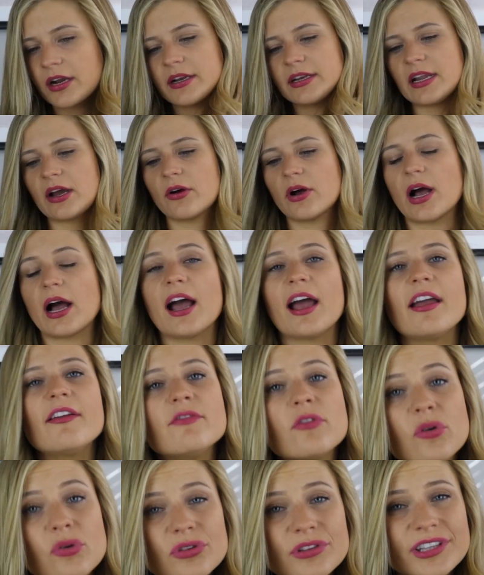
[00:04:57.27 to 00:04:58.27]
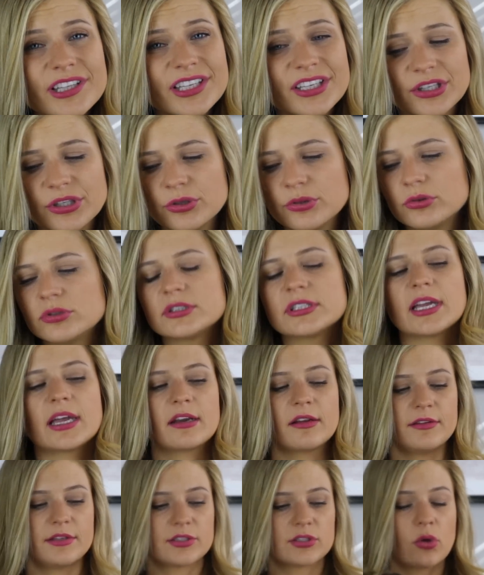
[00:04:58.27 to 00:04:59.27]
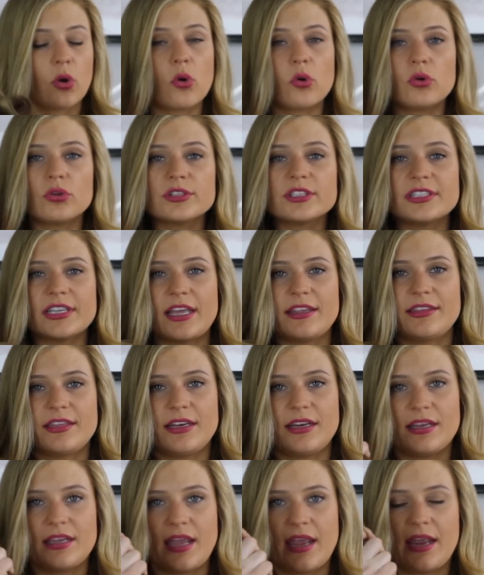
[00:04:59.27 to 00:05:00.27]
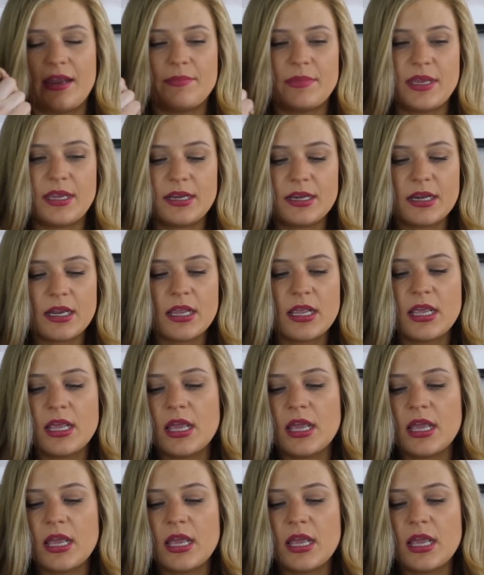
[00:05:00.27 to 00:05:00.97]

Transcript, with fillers: And now I've only used, out of this whole set that it came in,